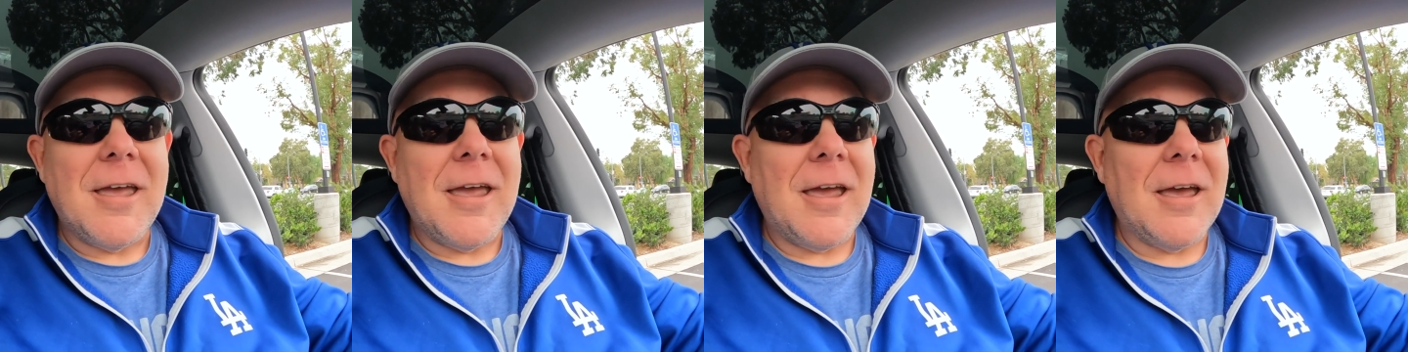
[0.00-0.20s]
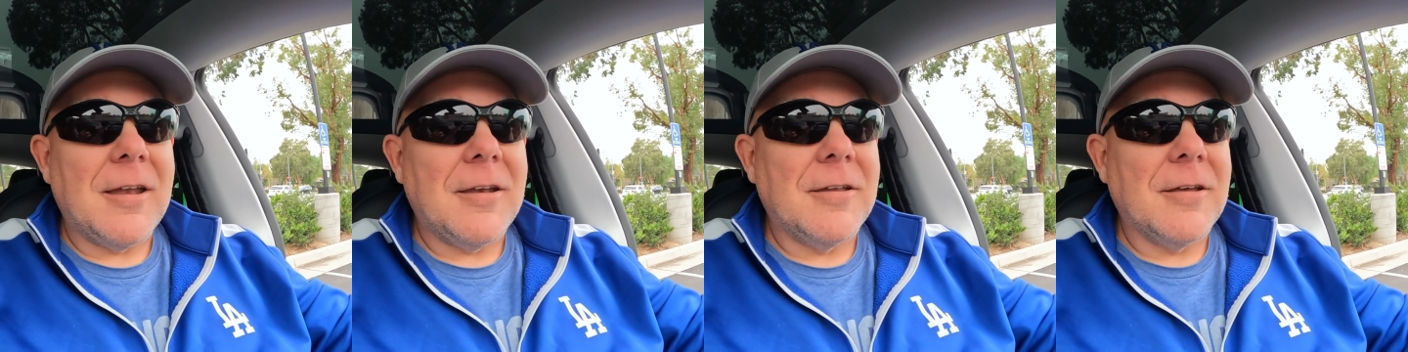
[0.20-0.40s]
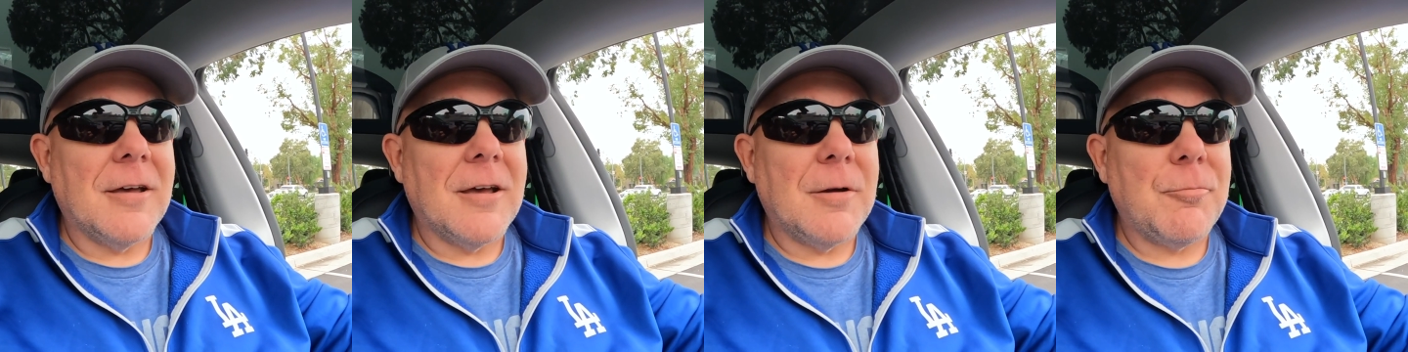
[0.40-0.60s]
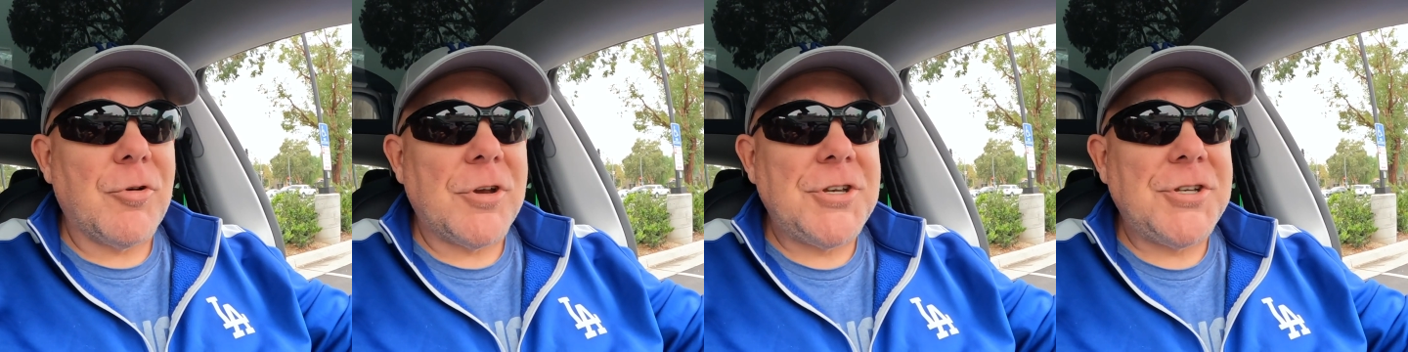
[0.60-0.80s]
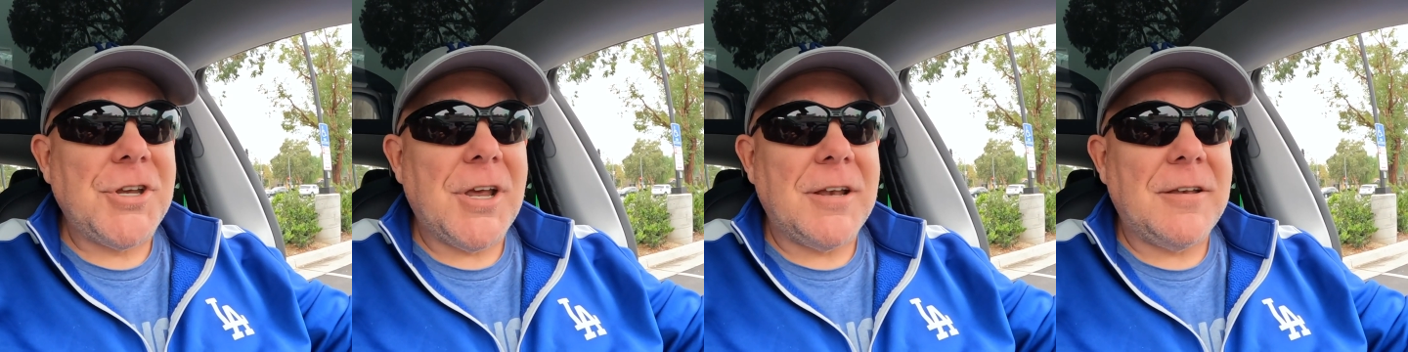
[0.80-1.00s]
And uh,
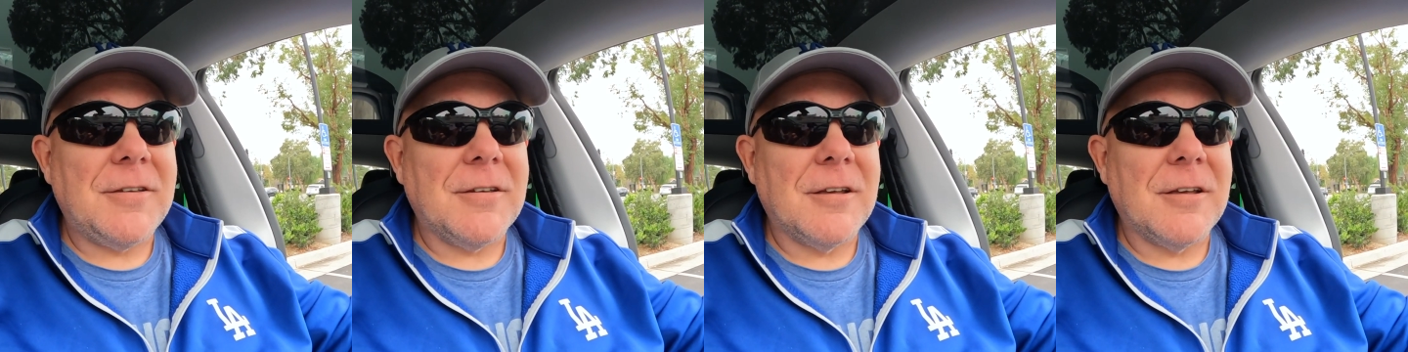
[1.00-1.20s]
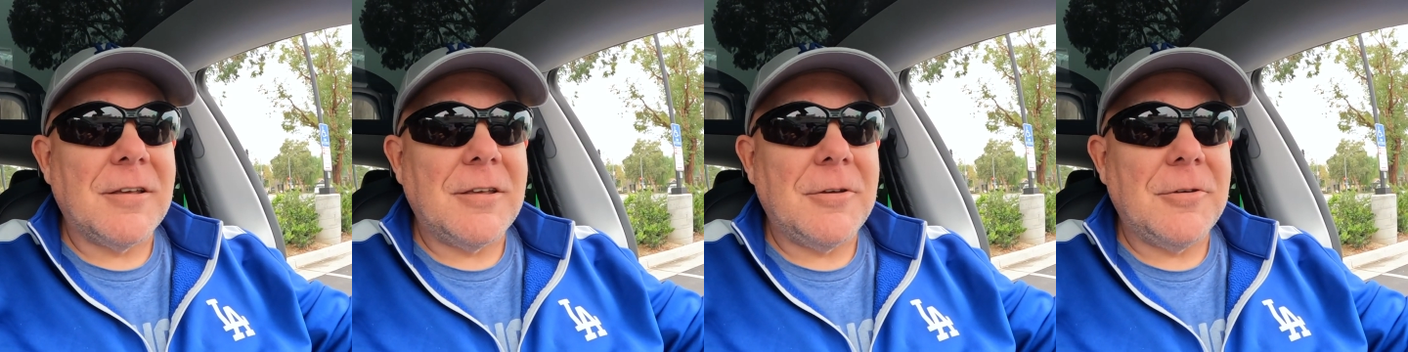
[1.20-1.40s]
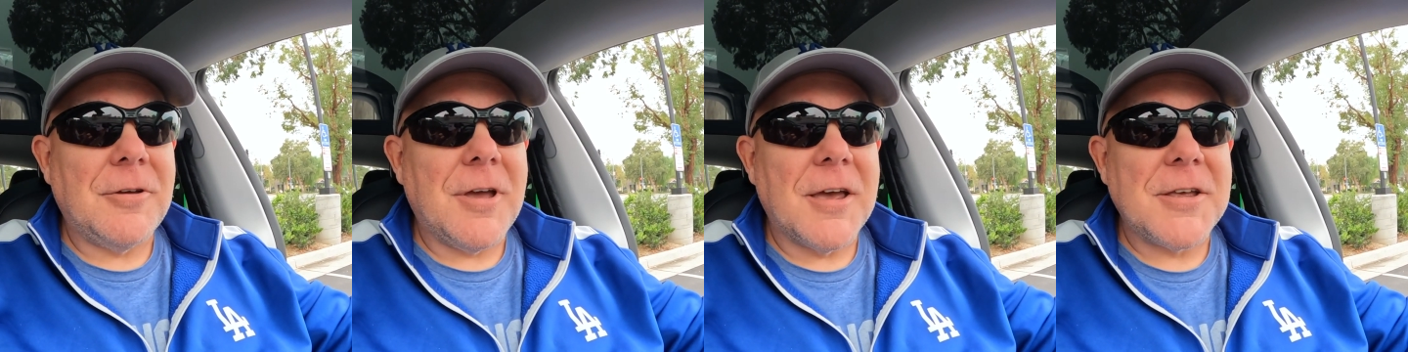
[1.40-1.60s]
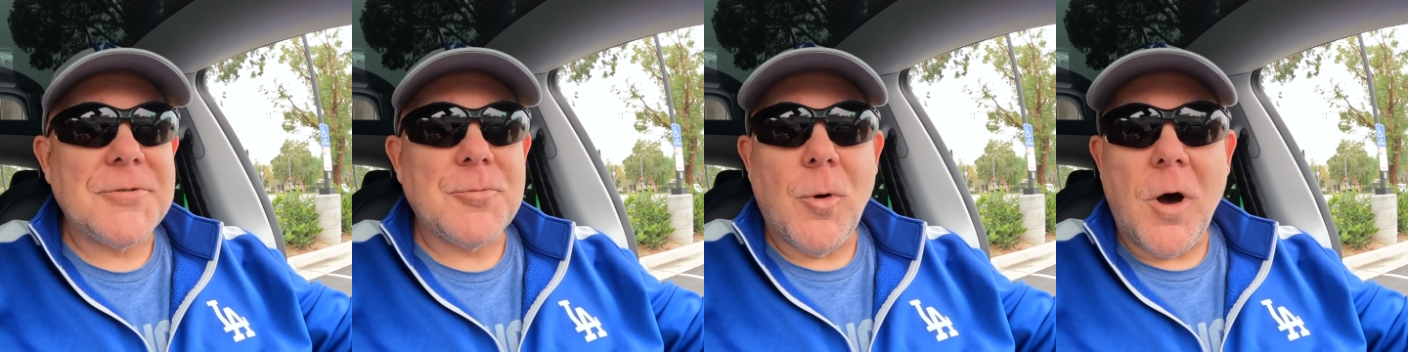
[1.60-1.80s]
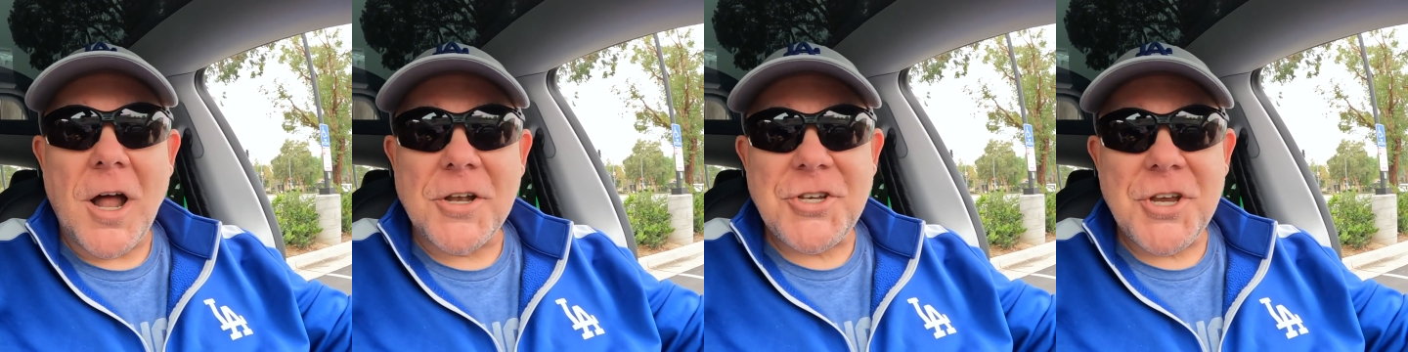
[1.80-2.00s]
appreciate uh, you
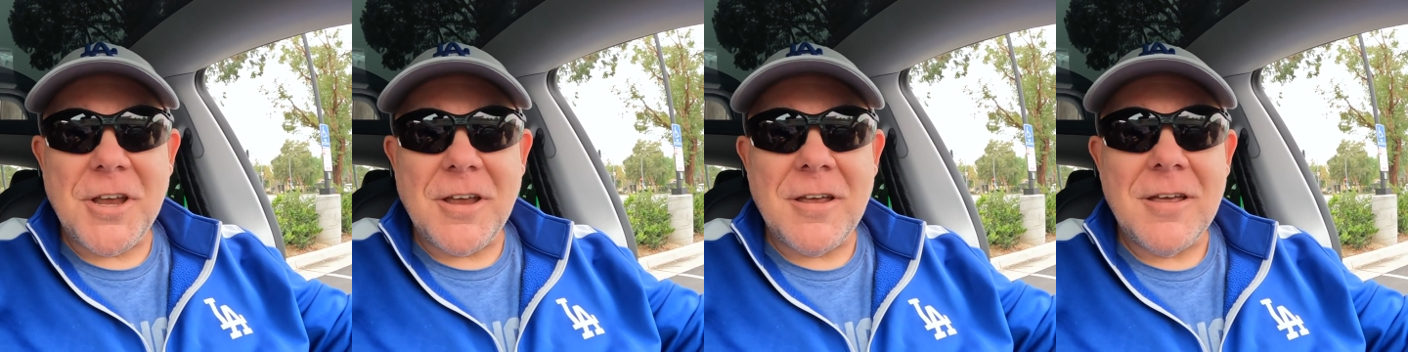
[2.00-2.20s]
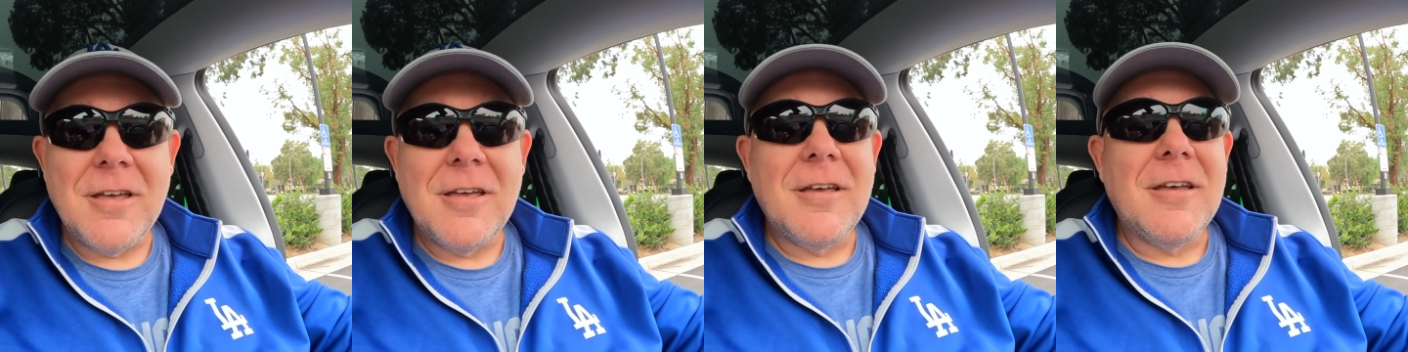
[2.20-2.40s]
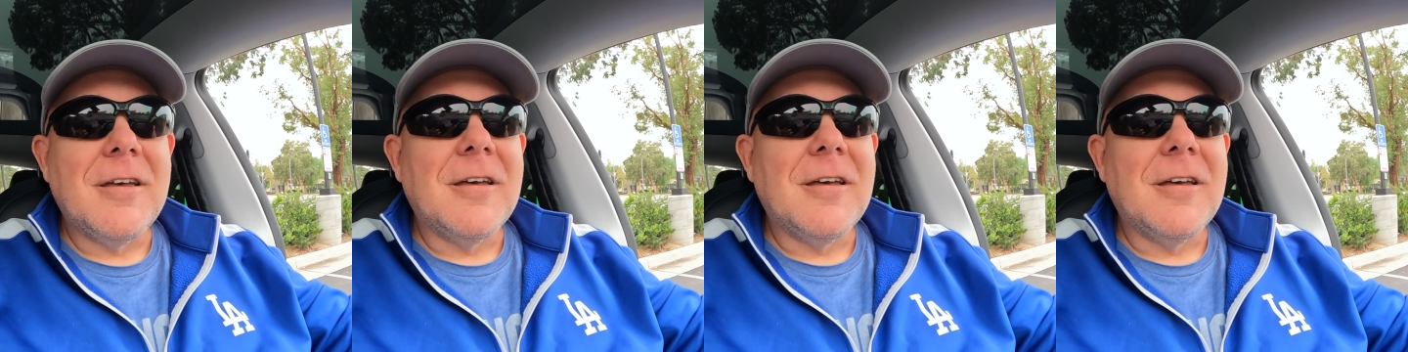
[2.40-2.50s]
guys watching,